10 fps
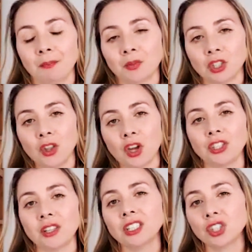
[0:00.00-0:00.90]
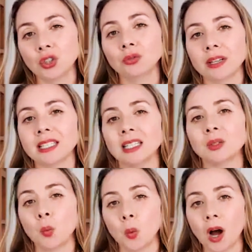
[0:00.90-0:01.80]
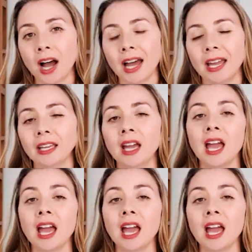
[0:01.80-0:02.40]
So those are the two reasons why